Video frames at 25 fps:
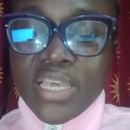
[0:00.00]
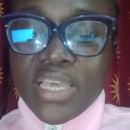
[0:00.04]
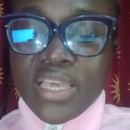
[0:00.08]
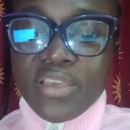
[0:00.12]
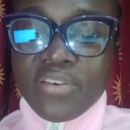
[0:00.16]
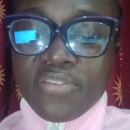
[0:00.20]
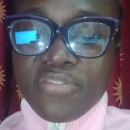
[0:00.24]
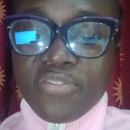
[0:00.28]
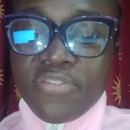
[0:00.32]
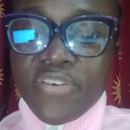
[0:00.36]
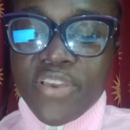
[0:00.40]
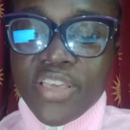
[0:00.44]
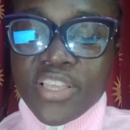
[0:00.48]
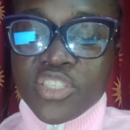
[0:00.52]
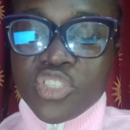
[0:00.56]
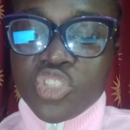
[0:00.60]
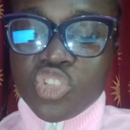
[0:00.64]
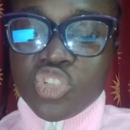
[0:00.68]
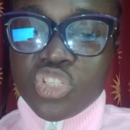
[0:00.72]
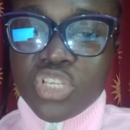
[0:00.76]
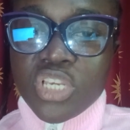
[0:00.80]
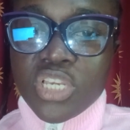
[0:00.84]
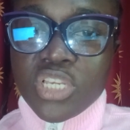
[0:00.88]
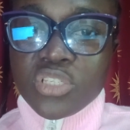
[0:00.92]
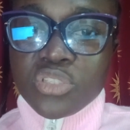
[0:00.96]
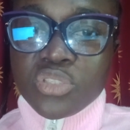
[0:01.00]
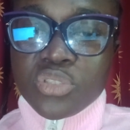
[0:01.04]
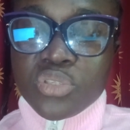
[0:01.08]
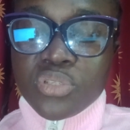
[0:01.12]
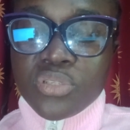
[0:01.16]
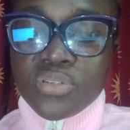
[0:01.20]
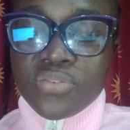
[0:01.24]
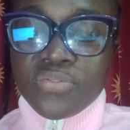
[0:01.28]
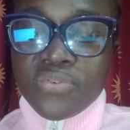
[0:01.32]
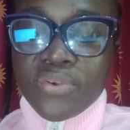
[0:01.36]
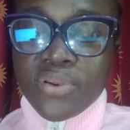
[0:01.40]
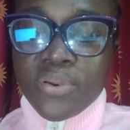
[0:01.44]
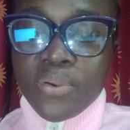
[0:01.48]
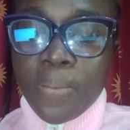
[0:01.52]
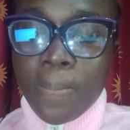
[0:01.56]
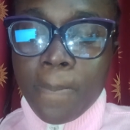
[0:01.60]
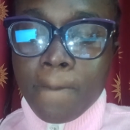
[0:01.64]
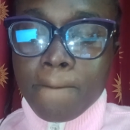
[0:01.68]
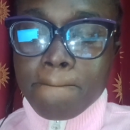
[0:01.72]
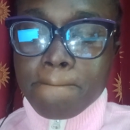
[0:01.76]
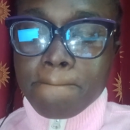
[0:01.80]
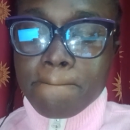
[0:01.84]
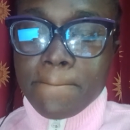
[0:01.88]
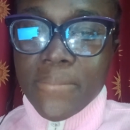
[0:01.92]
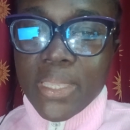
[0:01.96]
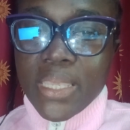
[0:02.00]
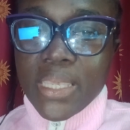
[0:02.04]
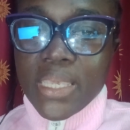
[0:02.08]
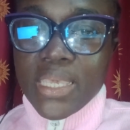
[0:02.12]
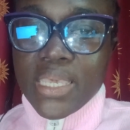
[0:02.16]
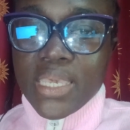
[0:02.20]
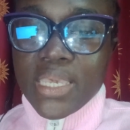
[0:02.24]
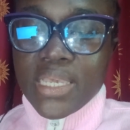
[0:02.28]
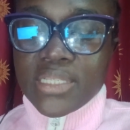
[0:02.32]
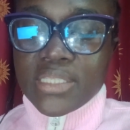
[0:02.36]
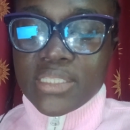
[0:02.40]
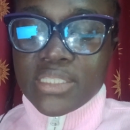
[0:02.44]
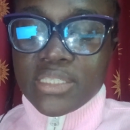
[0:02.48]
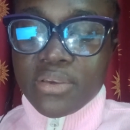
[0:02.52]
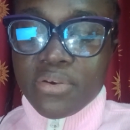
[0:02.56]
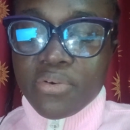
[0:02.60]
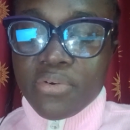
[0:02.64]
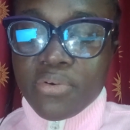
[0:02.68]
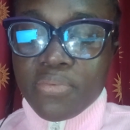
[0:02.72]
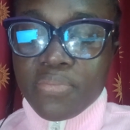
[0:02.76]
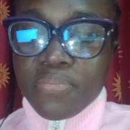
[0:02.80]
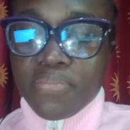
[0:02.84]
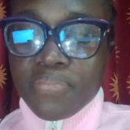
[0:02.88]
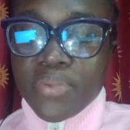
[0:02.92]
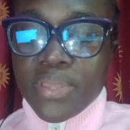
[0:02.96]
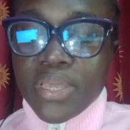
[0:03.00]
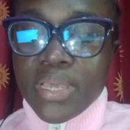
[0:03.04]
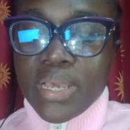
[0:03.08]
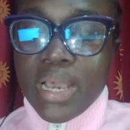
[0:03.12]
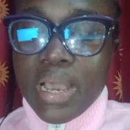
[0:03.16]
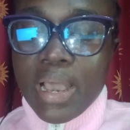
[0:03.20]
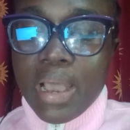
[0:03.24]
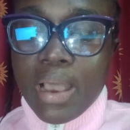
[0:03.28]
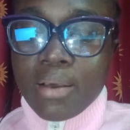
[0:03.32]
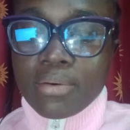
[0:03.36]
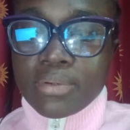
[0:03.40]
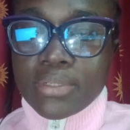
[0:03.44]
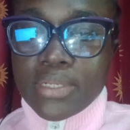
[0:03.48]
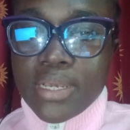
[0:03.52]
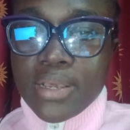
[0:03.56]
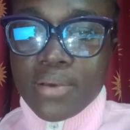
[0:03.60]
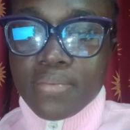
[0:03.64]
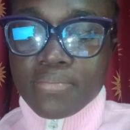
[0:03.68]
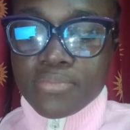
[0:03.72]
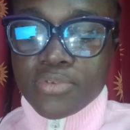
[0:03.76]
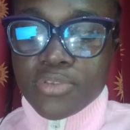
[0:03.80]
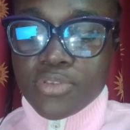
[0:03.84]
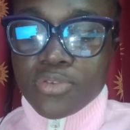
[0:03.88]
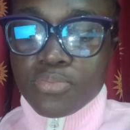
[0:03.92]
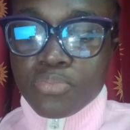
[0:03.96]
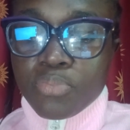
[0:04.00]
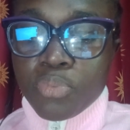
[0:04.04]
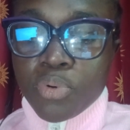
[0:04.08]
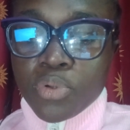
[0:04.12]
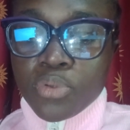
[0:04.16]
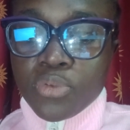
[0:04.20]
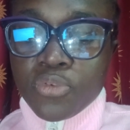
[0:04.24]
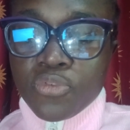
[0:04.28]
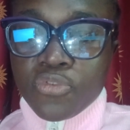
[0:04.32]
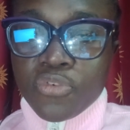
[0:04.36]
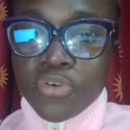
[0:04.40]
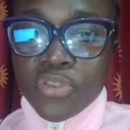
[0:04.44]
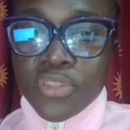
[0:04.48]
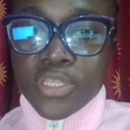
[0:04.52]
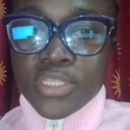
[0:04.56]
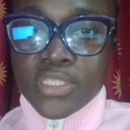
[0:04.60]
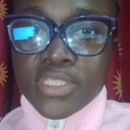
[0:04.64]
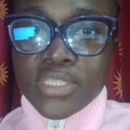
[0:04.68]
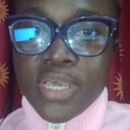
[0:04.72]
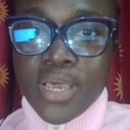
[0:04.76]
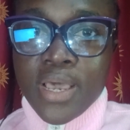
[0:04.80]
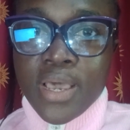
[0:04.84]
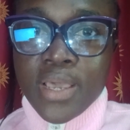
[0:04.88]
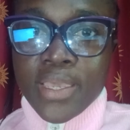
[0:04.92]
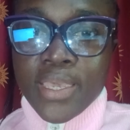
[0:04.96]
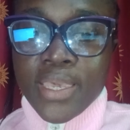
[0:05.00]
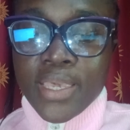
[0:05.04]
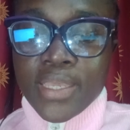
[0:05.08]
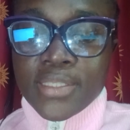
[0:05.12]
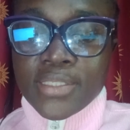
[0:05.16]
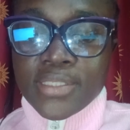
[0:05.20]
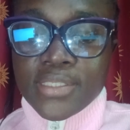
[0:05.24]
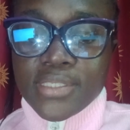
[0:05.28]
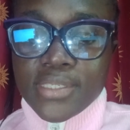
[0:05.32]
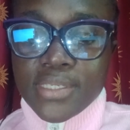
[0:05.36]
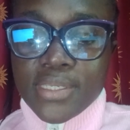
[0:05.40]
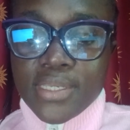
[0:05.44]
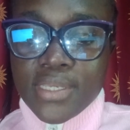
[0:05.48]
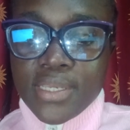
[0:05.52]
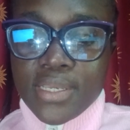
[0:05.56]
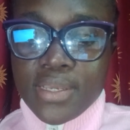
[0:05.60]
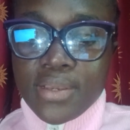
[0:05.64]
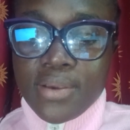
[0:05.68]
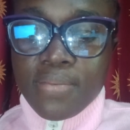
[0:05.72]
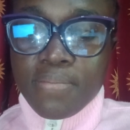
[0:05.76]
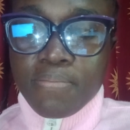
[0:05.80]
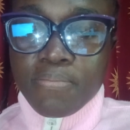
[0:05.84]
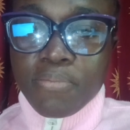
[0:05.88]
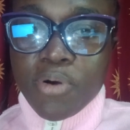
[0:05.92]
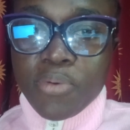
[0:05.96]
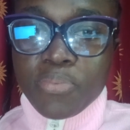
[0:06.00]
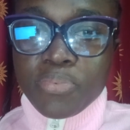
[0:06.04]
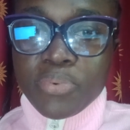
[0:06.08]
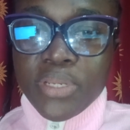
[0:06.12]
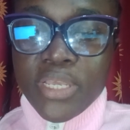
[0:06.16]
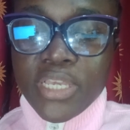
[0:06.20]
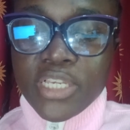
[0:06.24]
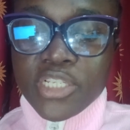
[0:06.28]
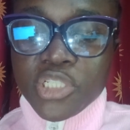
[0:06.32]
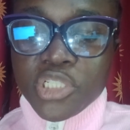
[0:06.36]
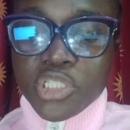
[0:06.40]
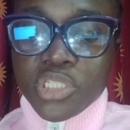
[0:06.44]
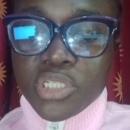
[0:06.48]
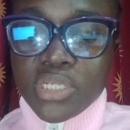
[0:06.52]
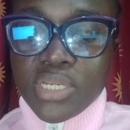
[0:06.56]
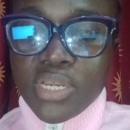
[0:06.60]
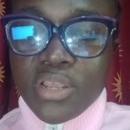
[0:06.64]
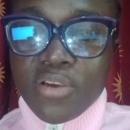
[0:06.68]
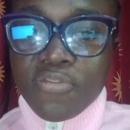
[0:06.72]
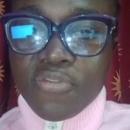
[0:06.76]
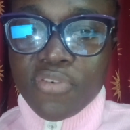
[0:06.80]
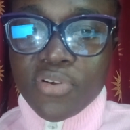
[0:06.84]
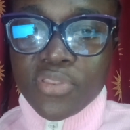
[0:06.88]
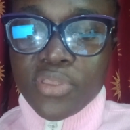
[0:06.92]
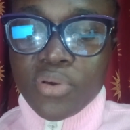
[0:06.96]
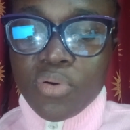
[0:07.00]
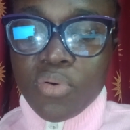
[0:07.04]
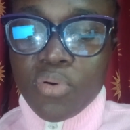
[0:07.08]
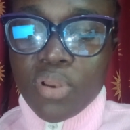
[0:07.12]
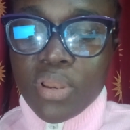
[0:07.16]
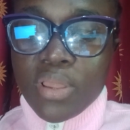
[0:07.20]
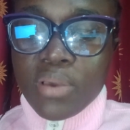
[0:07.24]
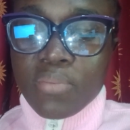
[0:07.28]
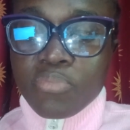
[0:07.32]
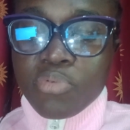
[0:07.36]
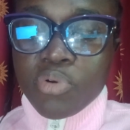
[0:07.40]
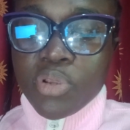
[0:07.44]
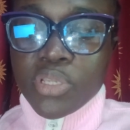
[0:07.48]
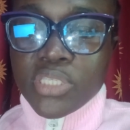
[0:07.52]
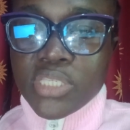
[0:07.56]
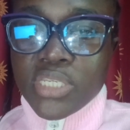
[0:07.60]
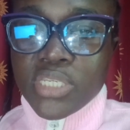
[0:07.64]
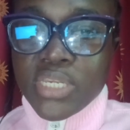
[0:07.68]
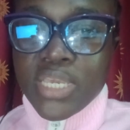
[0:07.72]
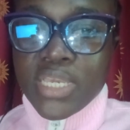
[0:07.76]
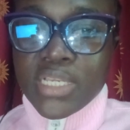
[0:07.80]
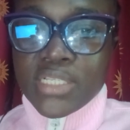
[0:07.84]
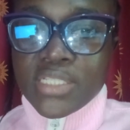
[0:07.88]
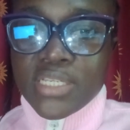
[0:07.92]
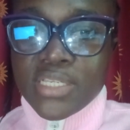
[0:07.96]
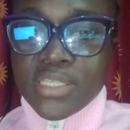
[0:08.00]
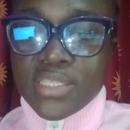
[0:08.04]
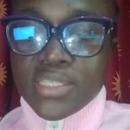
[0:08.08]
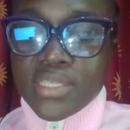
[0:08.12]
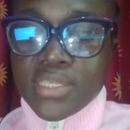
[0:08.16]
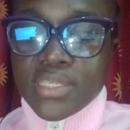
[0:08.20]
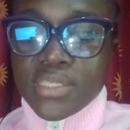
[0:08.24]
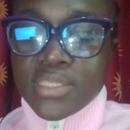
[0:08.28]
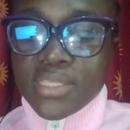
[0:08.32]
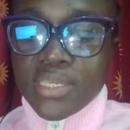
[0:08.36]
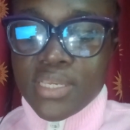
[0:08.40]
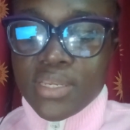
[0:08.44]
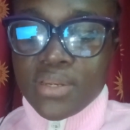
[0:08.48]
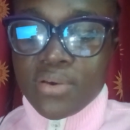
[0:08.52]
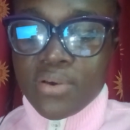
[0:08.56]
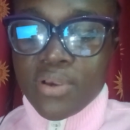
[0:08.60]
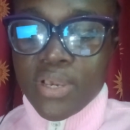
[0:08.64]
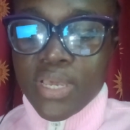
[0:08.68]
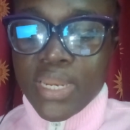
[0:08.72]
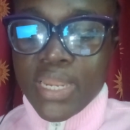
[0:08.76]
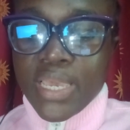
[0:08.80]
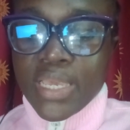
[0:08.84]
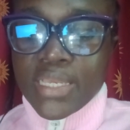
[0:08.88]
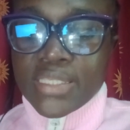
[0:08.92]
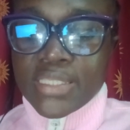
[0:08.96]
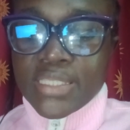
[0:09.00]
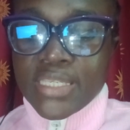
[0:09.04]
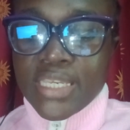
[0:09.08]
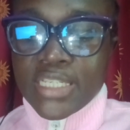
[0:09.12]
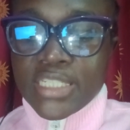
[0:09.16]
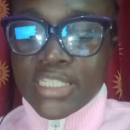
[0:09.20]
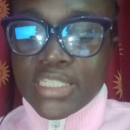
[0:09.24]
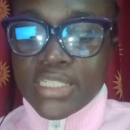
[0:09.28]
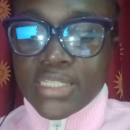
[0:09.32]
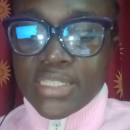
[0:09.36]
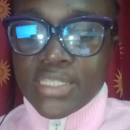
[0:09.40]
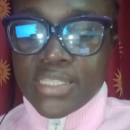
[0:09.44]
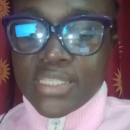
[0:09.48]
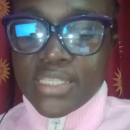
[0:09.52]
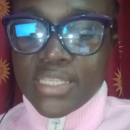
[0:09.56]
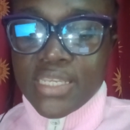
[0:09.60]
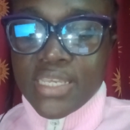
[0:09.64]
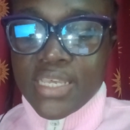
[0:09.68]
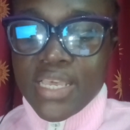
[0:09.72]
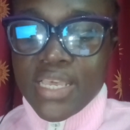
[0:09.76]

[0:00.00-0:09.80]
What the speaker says: affects change to develop key interim outcomes, both for the target population and for the collaborating agencies and organizations.